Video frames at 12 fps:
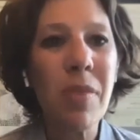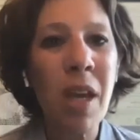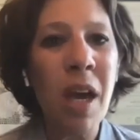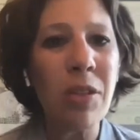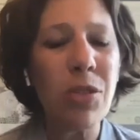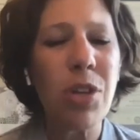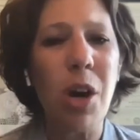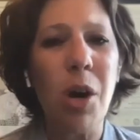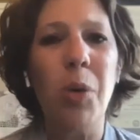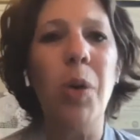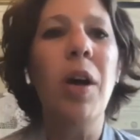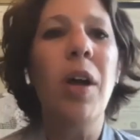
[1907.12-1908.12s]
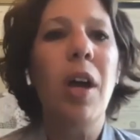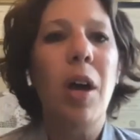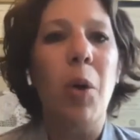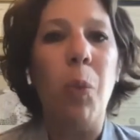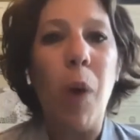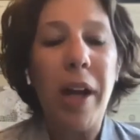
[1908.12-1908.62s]
And so,
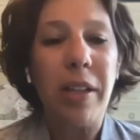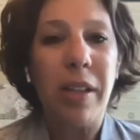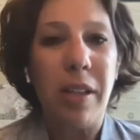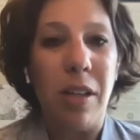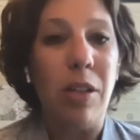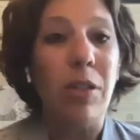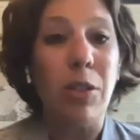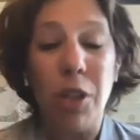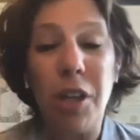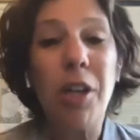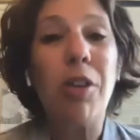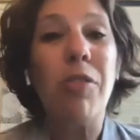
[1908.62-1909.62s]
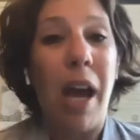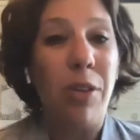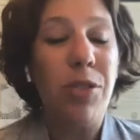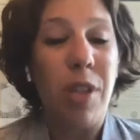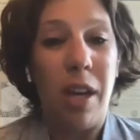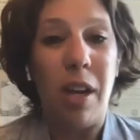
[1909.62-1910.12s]
what look
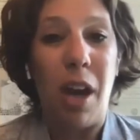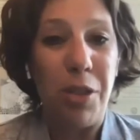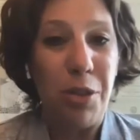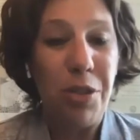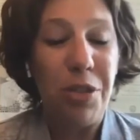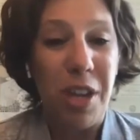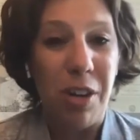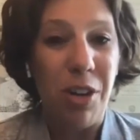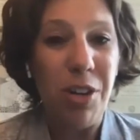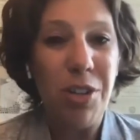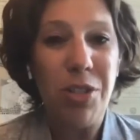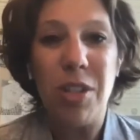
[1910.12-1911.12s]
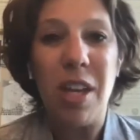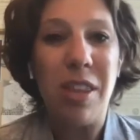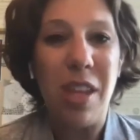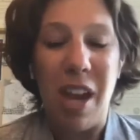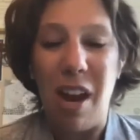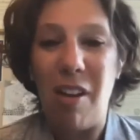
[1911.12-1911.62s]
around at other theaters in
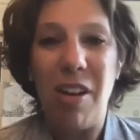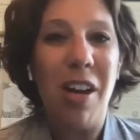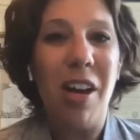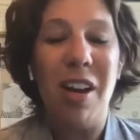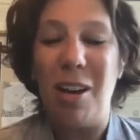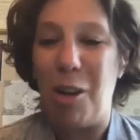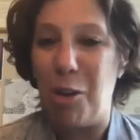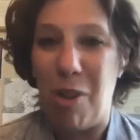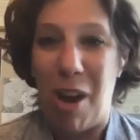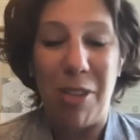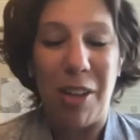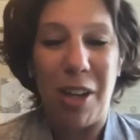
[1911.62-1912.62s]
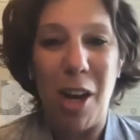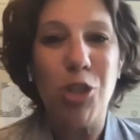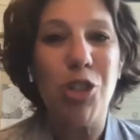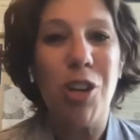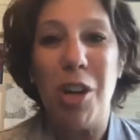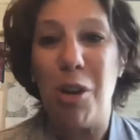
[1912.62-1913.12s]
the area, around the
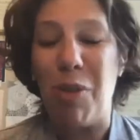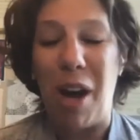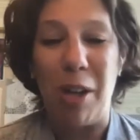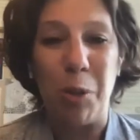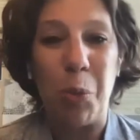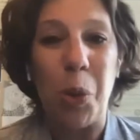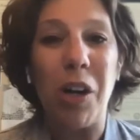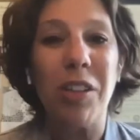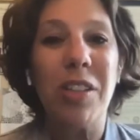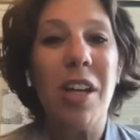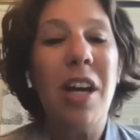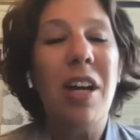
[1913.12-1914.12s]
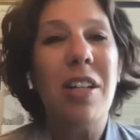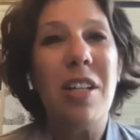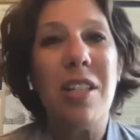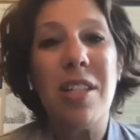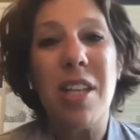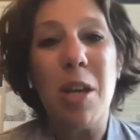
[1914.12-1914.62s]
country, around the world to
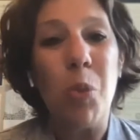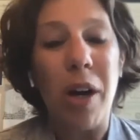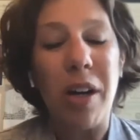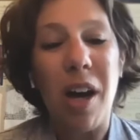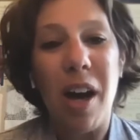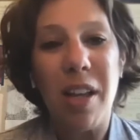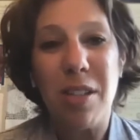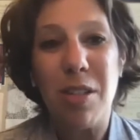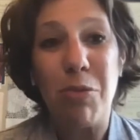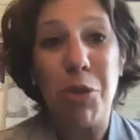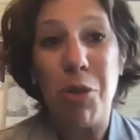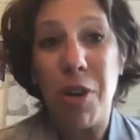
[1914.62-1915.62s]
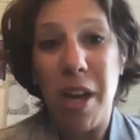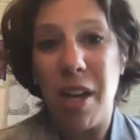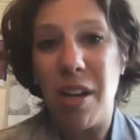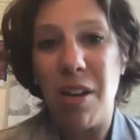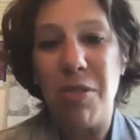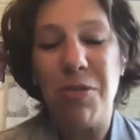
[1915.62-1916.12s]
see what kinds of
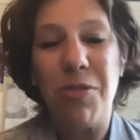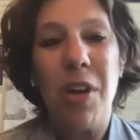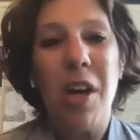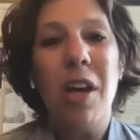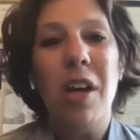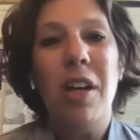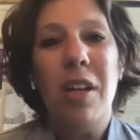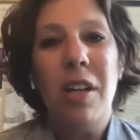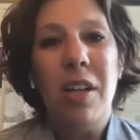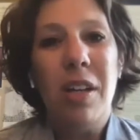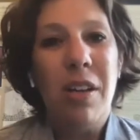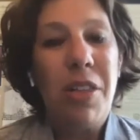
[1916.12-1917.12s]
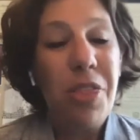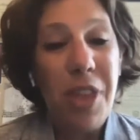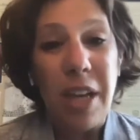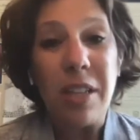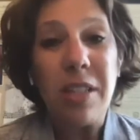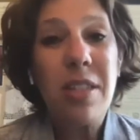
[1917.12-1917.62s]
creative
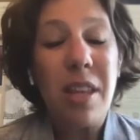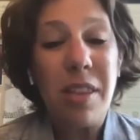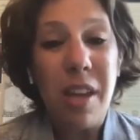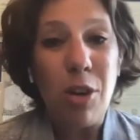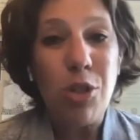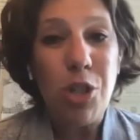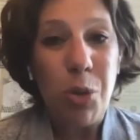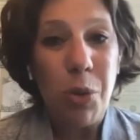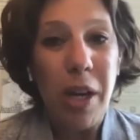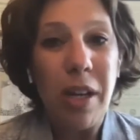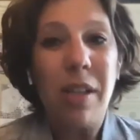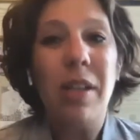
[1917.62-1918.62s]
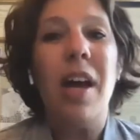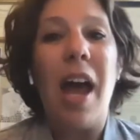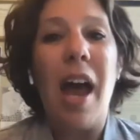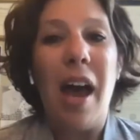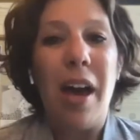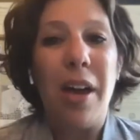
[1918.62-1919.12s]
things that they're doing.
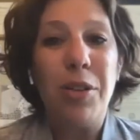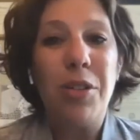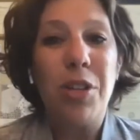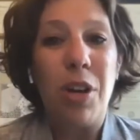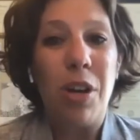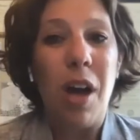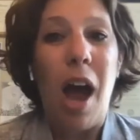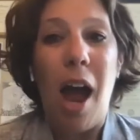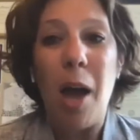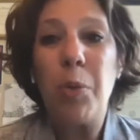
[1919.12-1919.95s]
And I